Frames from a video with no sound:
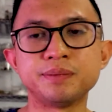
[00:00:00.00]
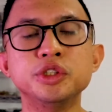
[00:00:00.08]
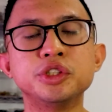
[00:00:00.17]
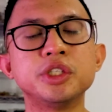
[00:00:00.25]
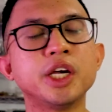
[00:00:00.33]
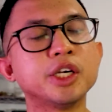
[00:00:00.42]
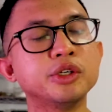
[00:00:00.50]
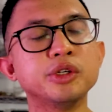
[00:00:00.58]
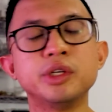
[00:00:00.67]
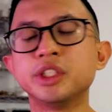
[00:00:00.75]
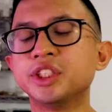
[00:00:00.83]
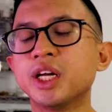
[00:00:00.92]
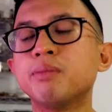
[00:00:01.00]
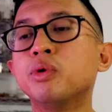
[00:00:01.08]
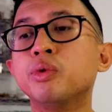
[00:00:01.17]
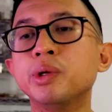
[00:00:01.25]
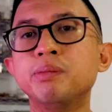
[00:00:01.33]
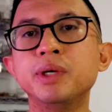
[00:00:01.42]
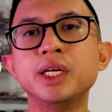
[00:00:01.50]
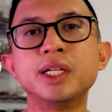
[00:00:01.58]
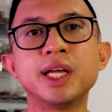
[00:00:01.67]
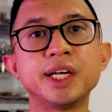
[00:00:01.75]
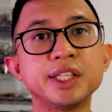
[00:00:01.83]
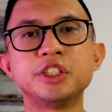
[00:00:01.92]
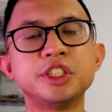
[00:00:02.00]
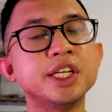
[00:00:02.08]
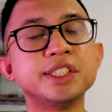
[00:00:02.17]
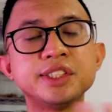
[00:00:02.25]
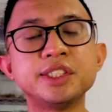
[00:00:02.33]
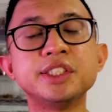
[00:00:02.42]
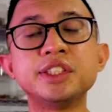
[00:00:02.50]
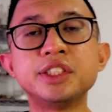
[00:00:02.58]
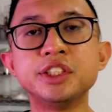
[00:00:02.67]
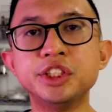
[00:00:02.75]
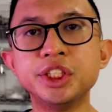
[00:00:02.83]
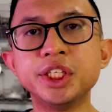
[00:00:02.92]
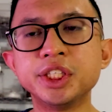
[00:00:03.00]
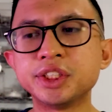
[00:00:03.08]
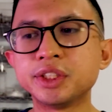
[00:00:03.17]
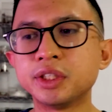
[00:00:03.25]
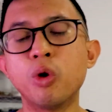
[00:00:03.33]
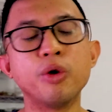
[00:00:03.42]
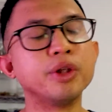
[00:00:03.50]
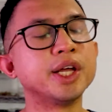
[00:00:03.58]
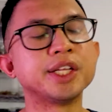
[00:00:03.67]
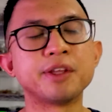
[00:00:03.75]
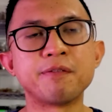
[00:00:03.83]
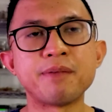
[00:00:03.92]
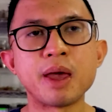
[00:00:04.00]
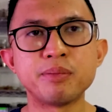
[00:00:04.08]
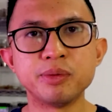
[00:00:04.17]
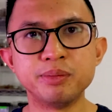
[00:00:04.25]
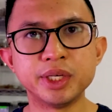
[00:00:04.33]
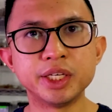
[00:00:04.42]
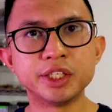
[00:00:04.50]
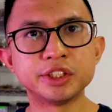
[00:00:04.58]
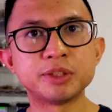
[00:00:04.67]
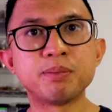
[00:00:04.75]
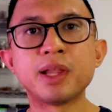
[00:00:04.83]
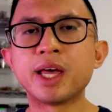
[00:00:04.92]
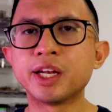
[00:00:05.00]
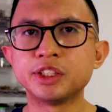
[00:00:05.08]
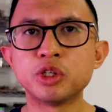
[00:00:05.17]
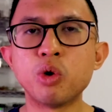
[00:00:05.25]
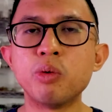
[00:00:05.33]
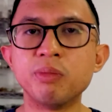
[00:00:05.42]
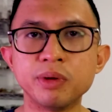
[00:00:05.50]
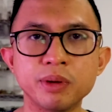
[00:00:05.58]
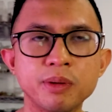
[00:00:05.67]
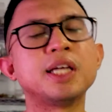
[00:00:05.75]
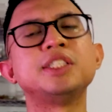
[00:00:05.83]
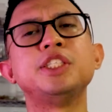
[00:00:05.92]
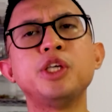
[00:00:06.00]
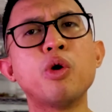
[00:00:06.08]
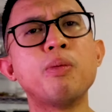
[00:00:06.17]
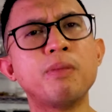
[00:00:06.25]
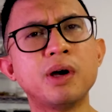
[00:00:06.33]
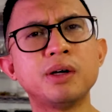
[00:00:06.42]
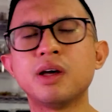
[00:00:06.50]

Usually a good example would be like the Synestis genus, or like the Phamphibedis platyoma.